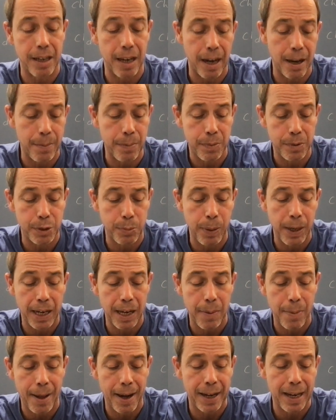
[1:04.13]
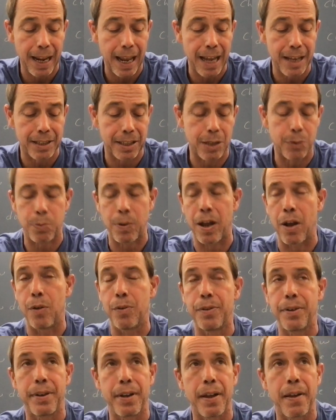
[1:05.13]
I'm speaking about a gas that's held
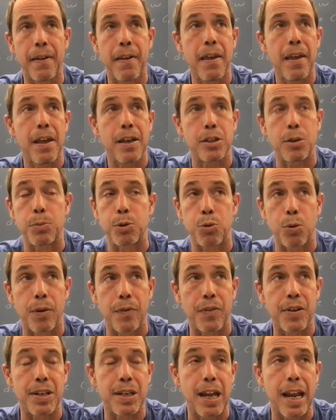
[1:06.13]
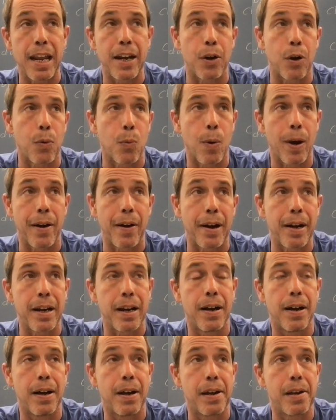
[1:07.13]
in some sort of container where
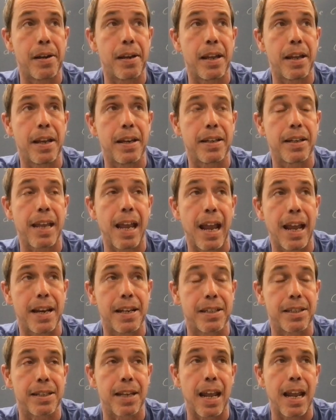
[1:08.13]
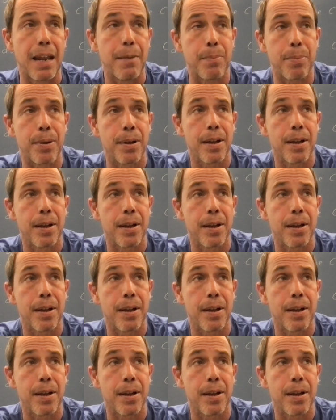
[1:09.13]
it can't escape,